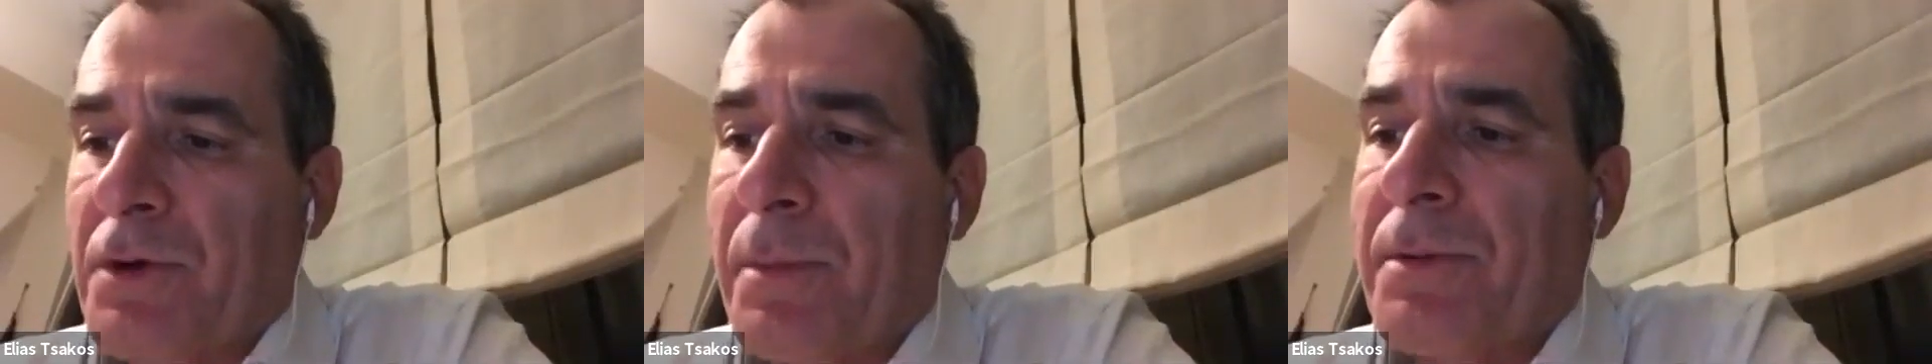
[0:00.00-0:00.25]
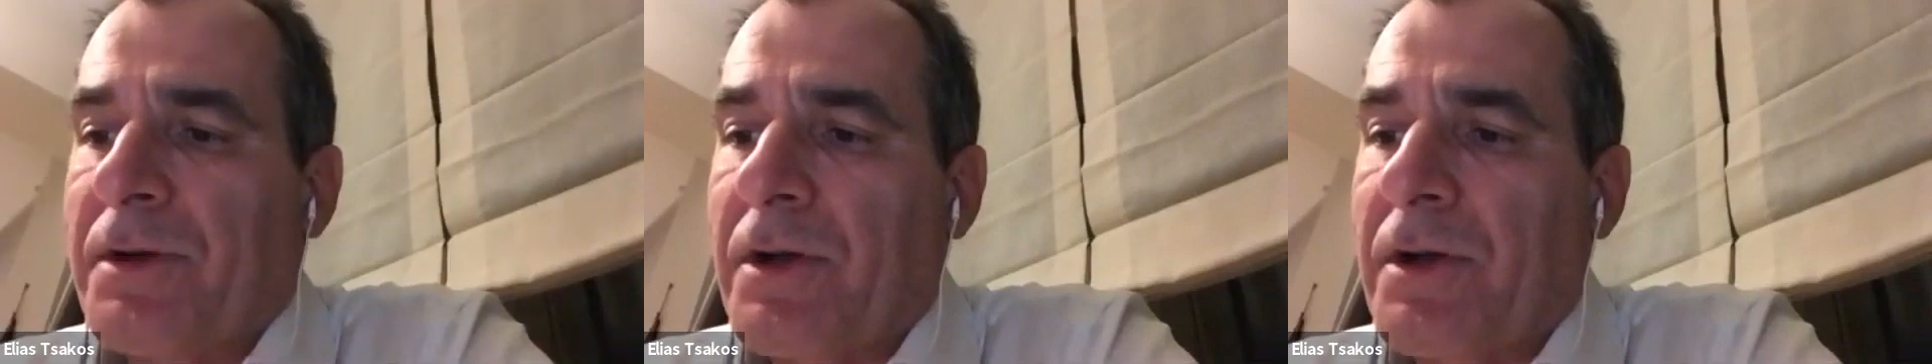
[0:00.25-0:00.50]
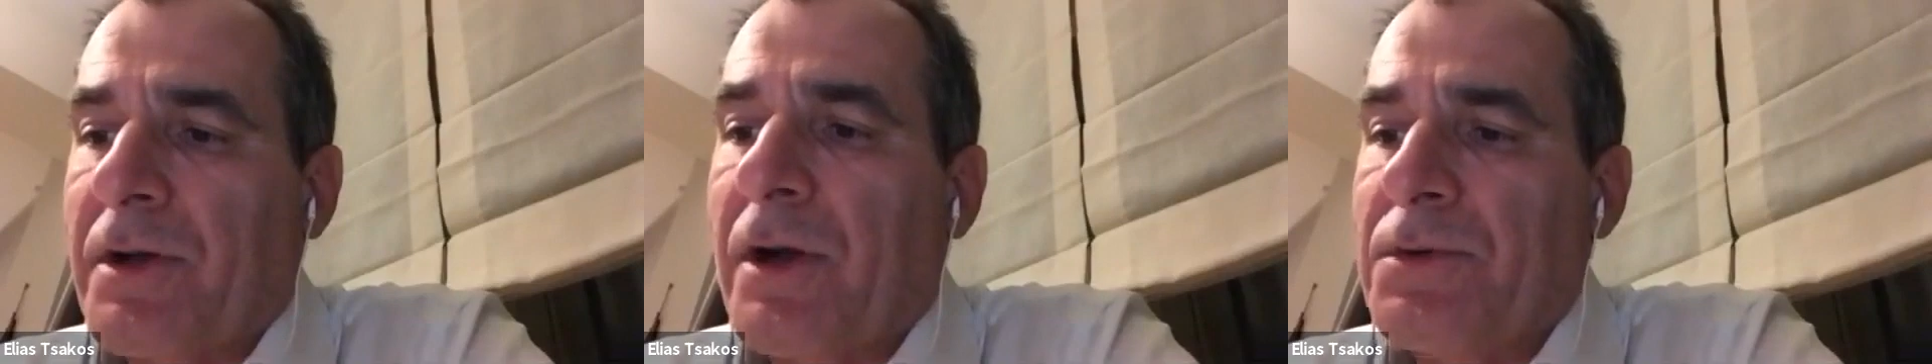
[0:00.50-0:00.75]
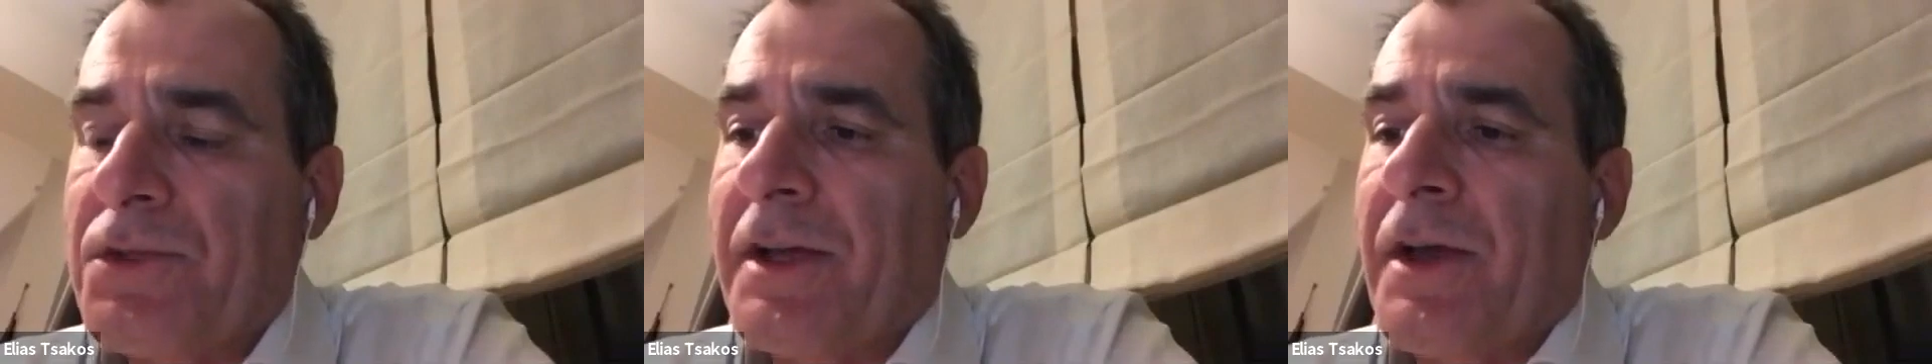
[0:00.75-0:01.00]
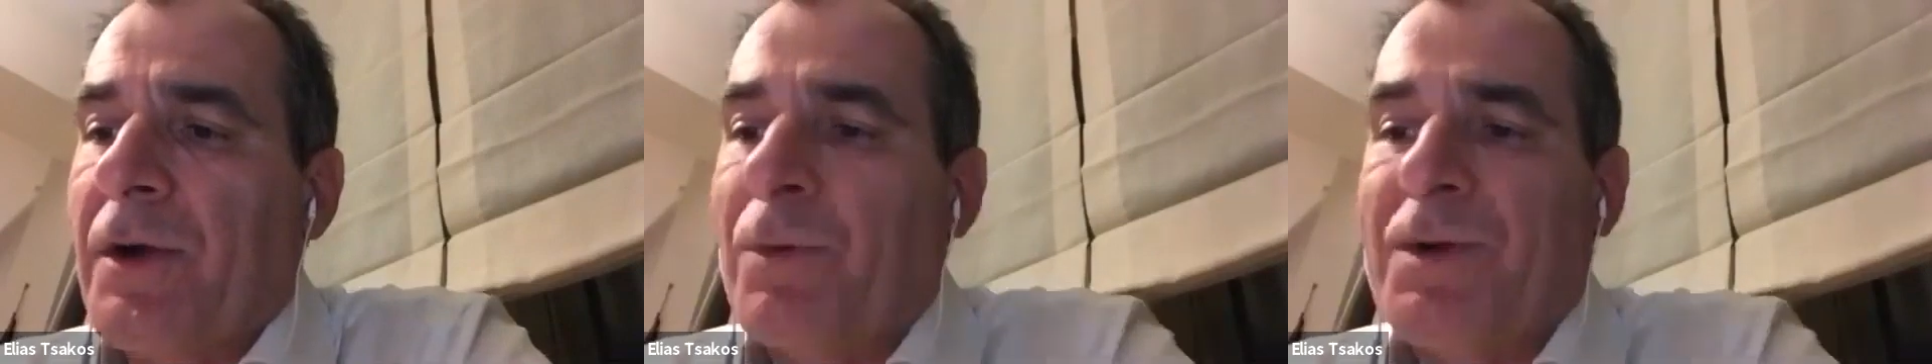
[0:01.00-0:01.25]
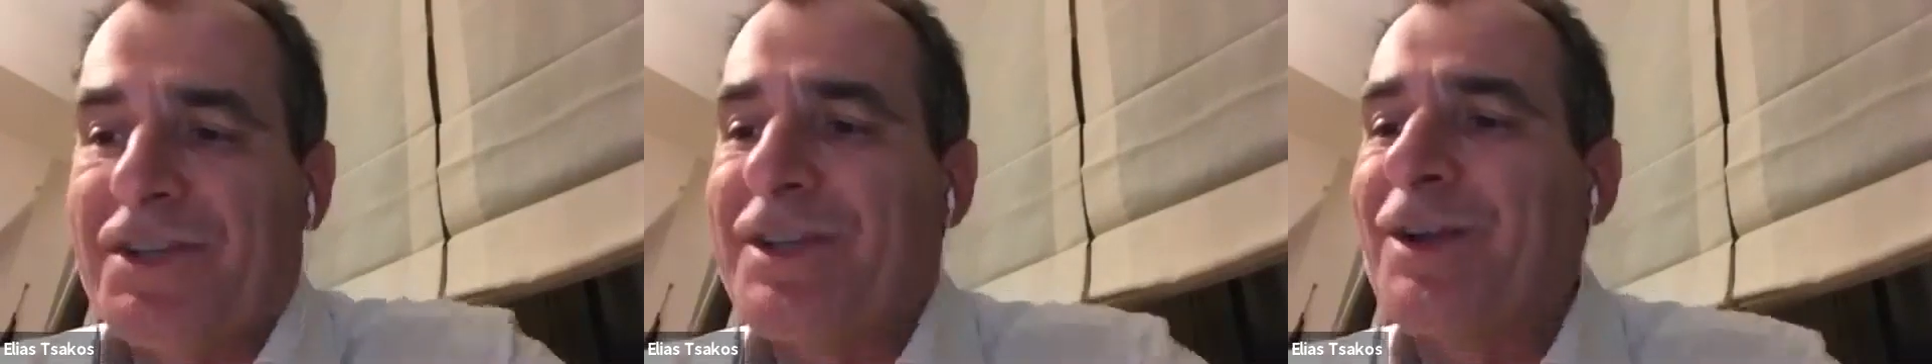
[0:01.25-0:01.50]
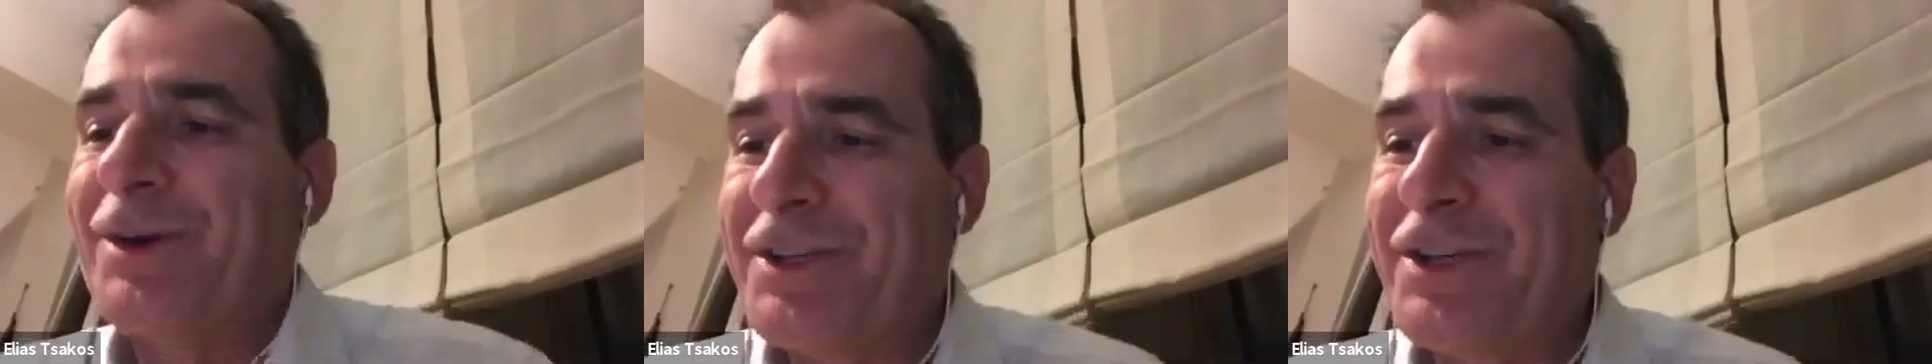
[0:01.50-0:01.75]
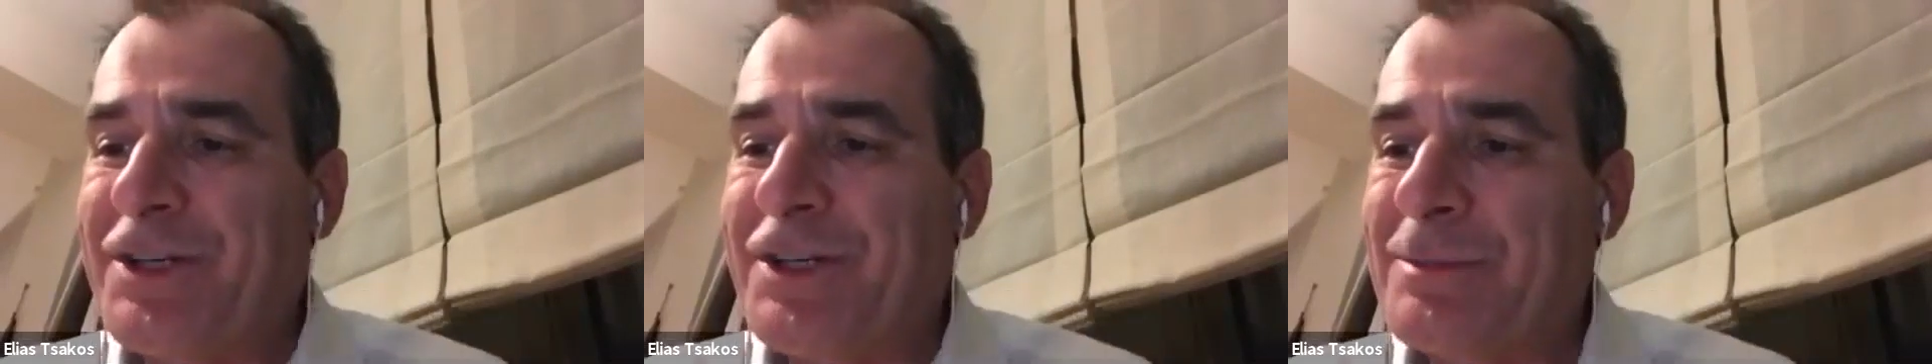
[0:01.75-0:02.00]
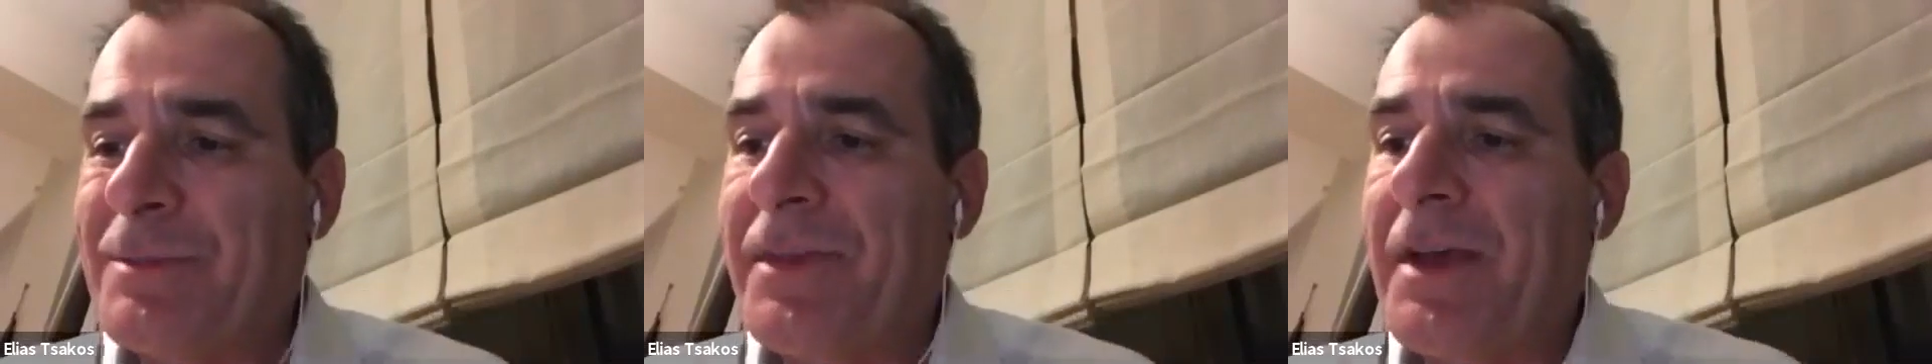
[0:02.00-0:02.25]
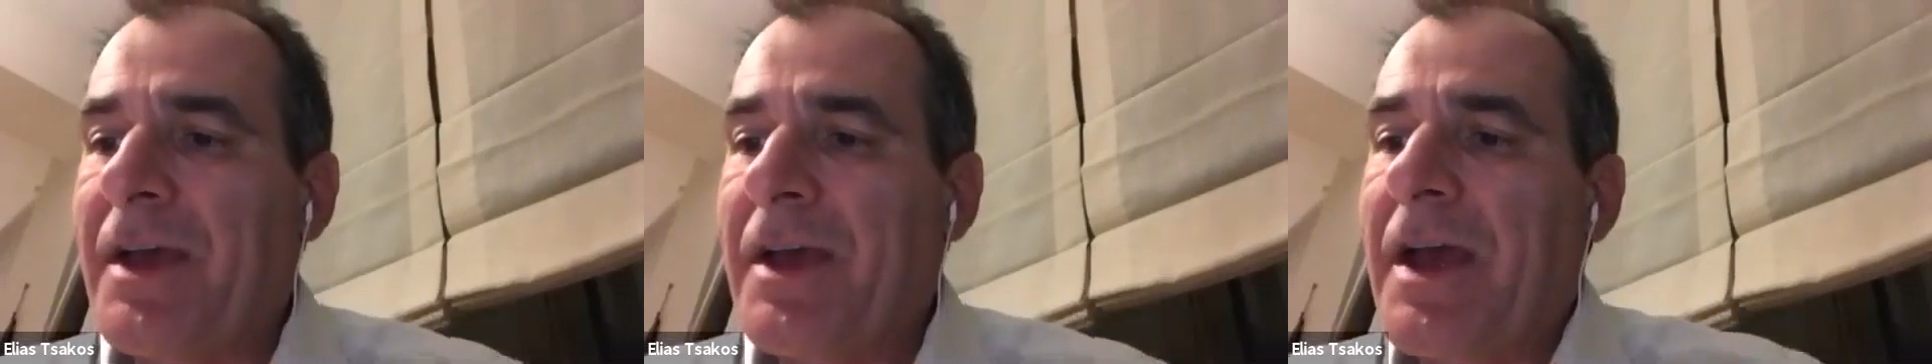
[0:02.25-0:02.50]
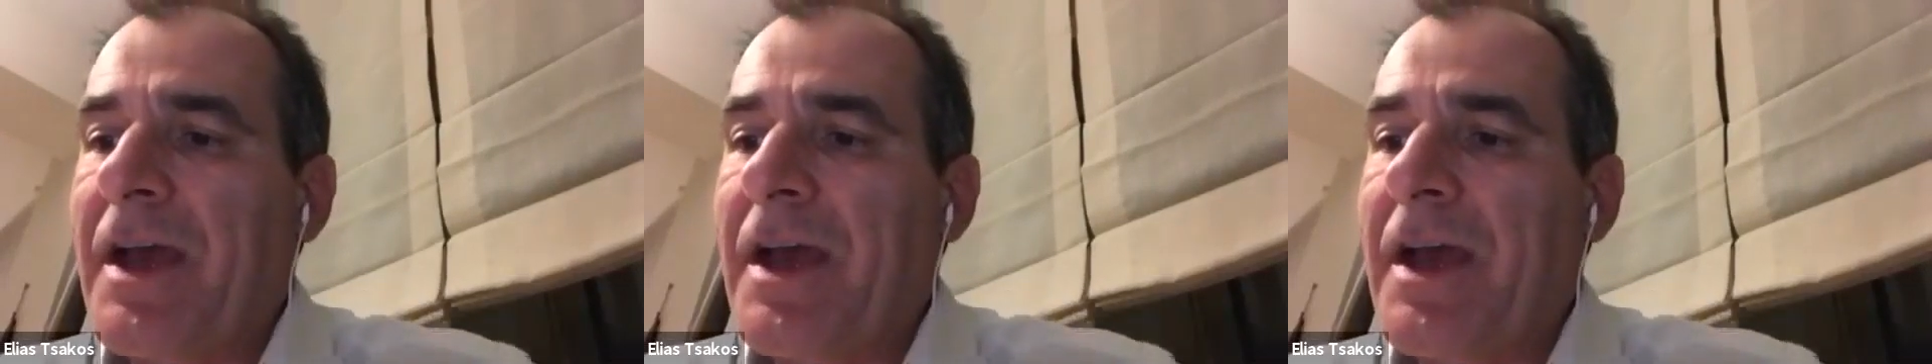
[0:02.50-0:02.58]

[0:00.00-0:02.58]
proper coaching, which is long term.